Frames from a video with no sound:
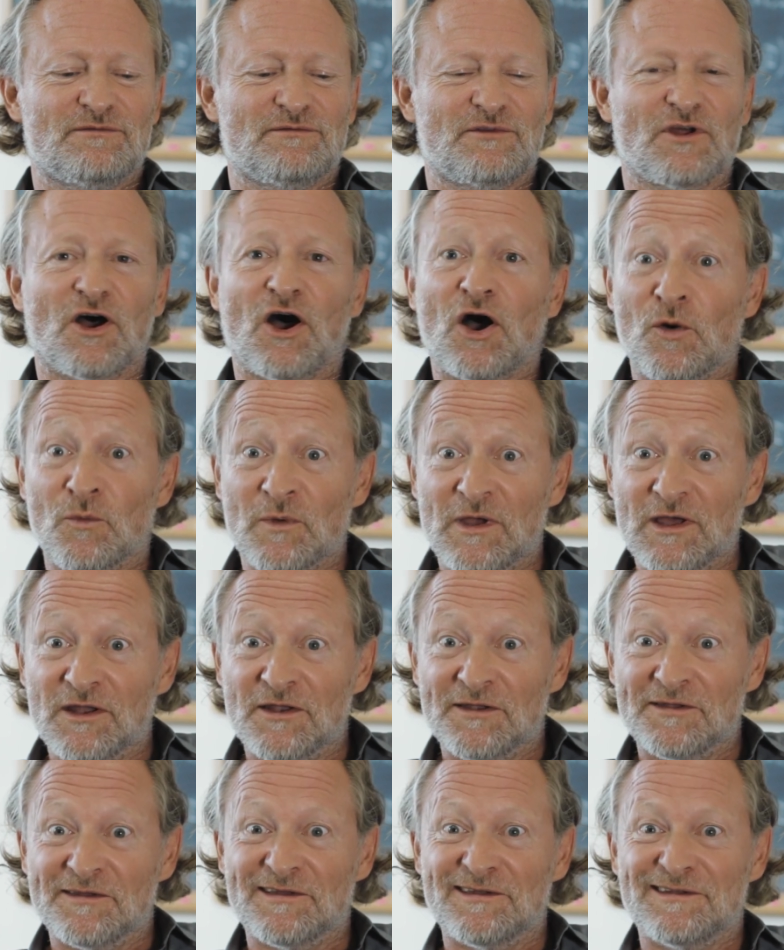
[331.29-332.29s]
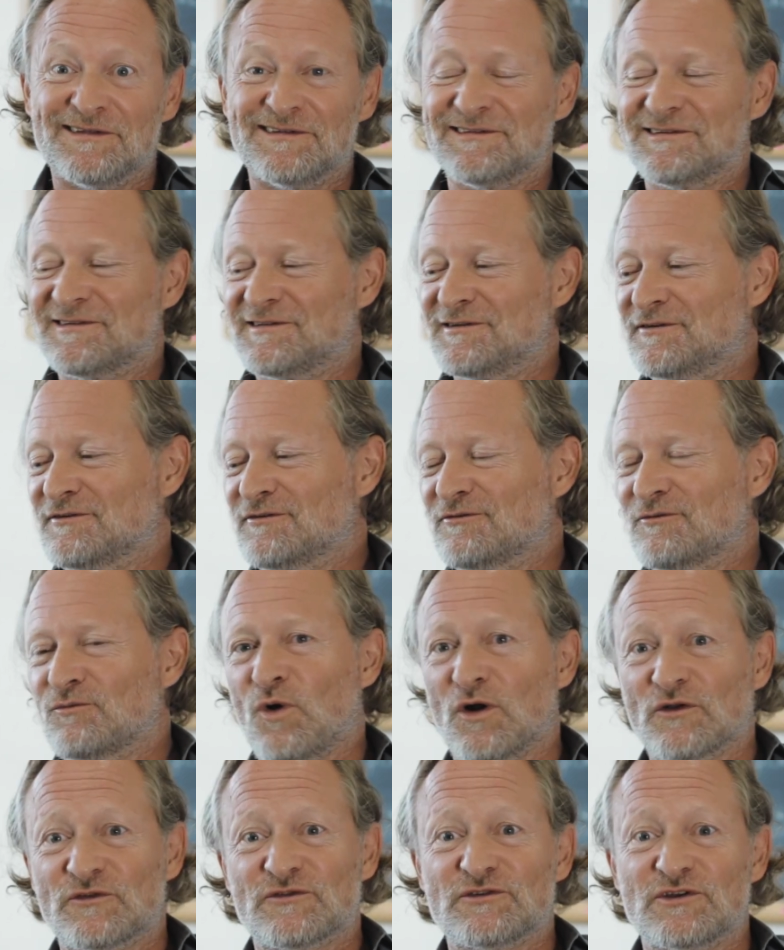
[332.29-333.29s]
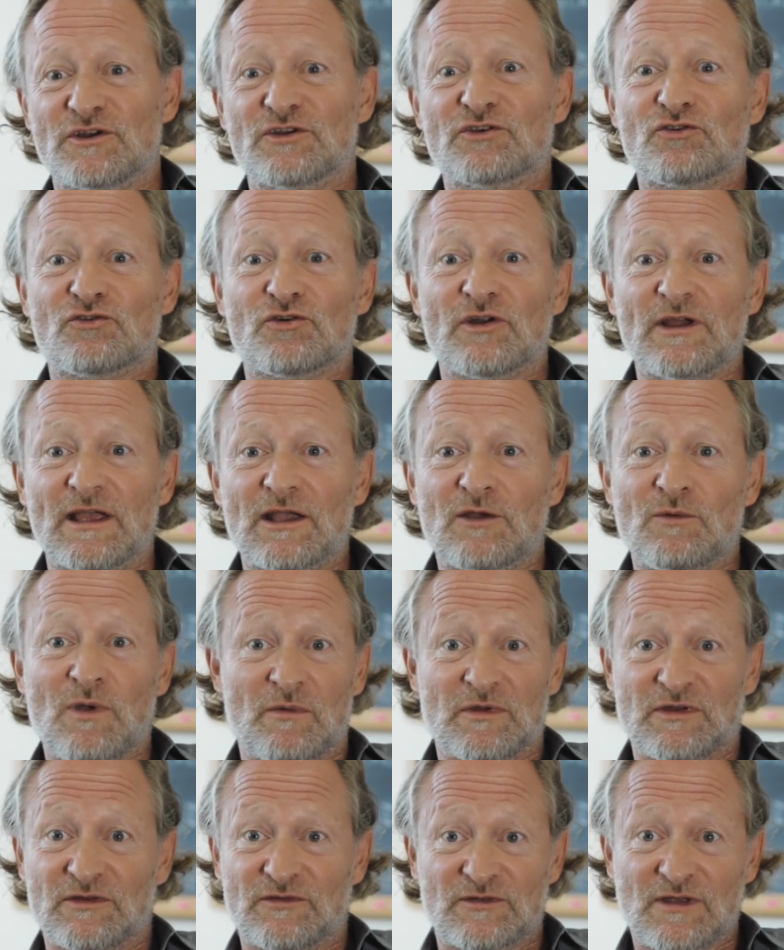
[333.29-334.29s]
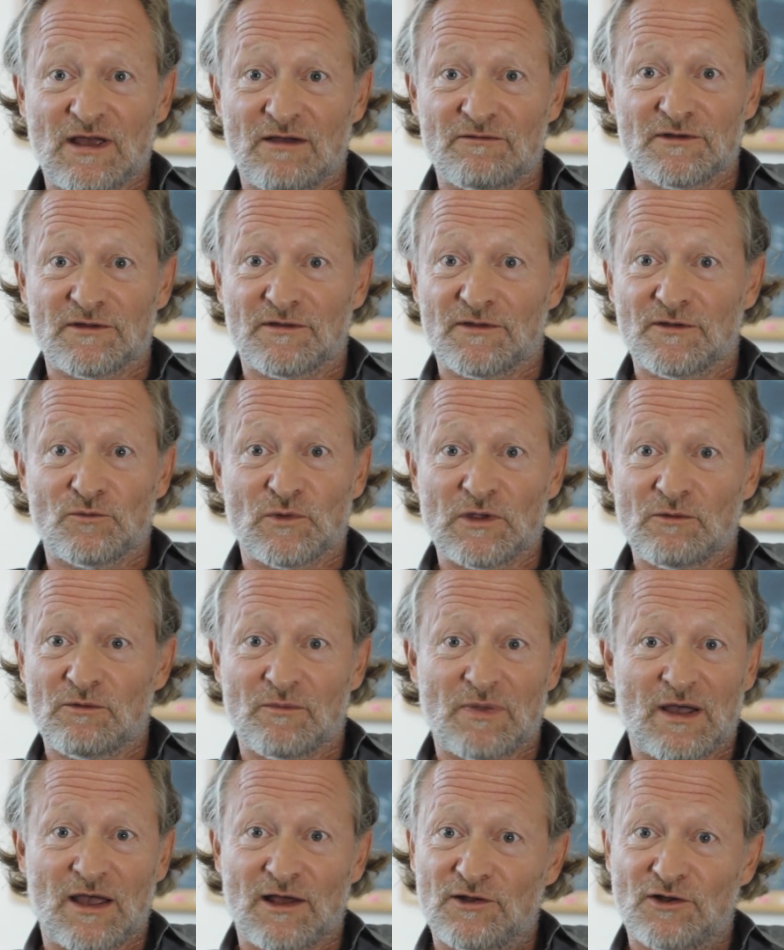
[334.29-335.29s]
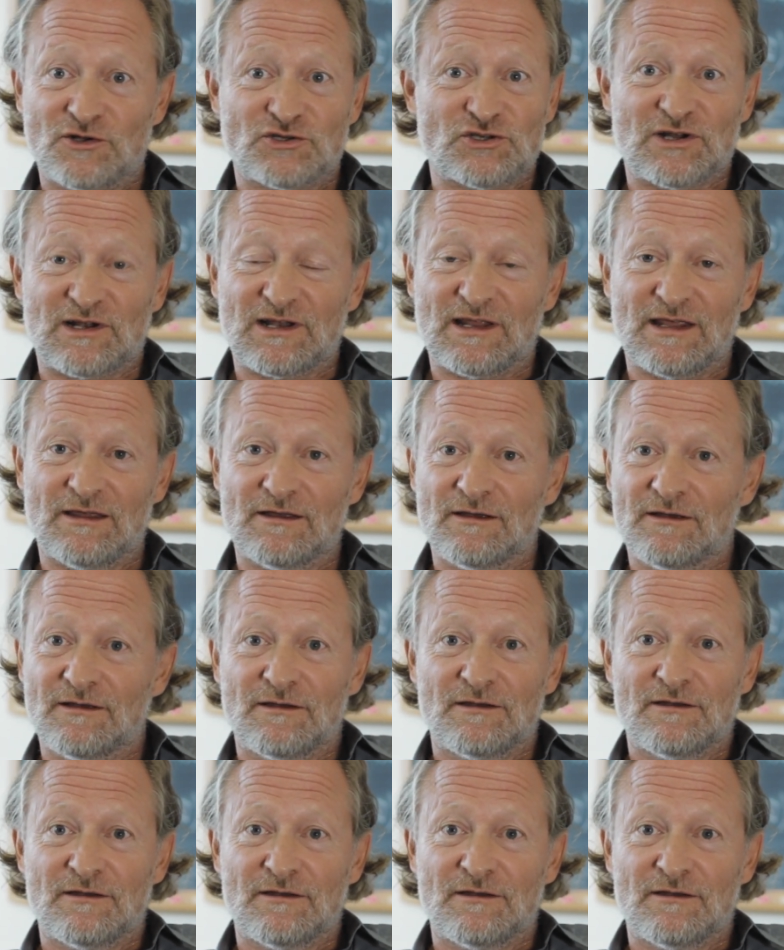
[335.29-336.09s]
Darwin and Watson and Crick, where we discovered that we were biologically